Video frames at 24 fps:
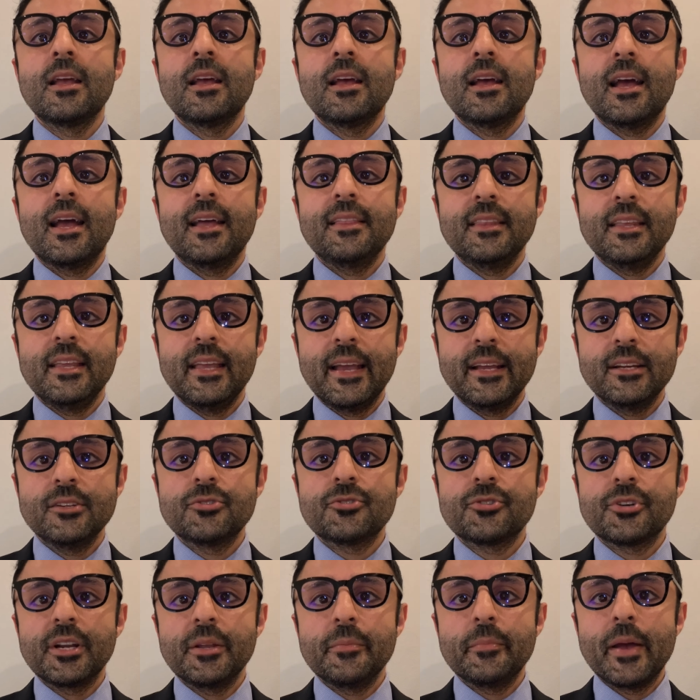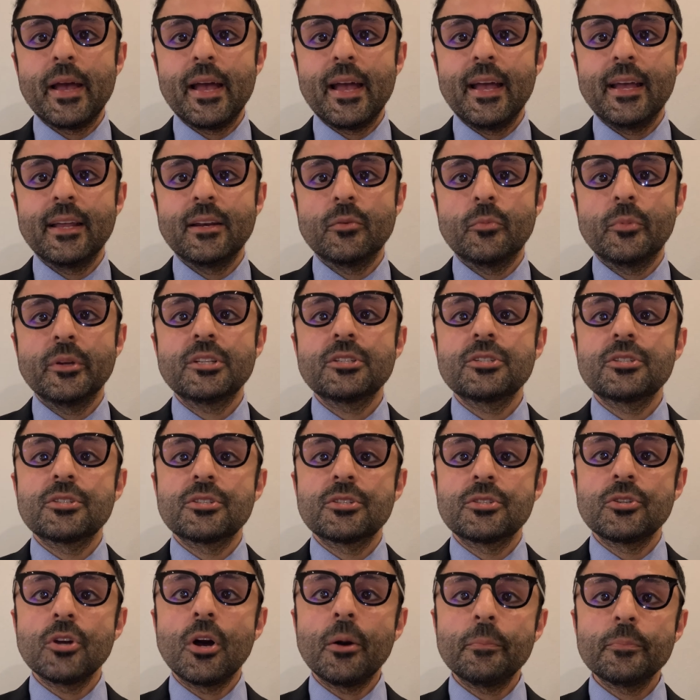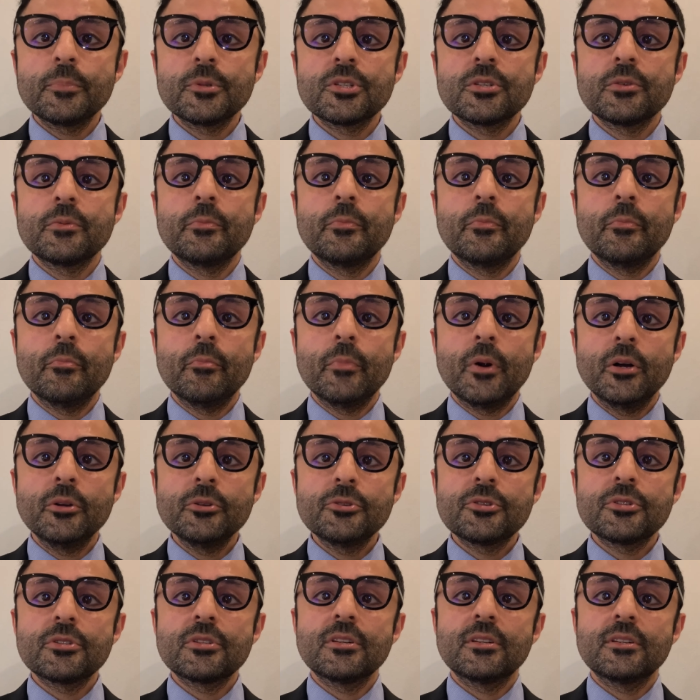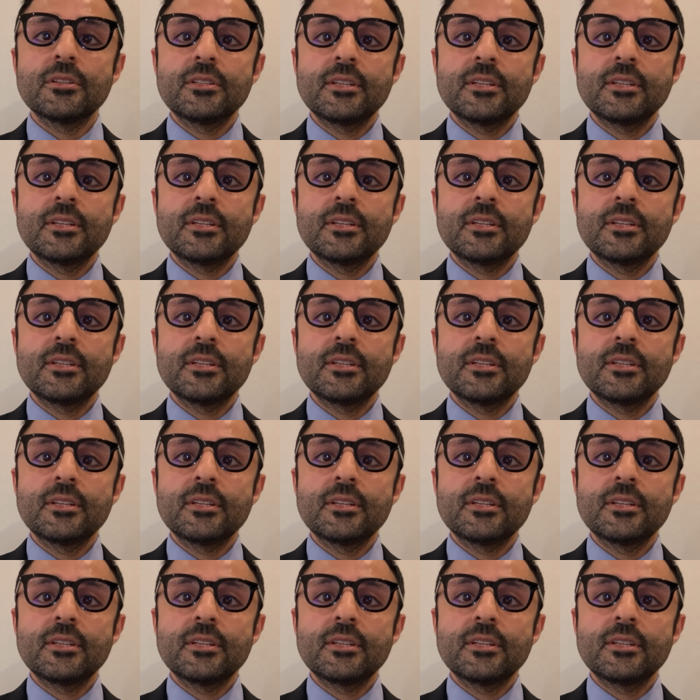and the entry ban, which stops most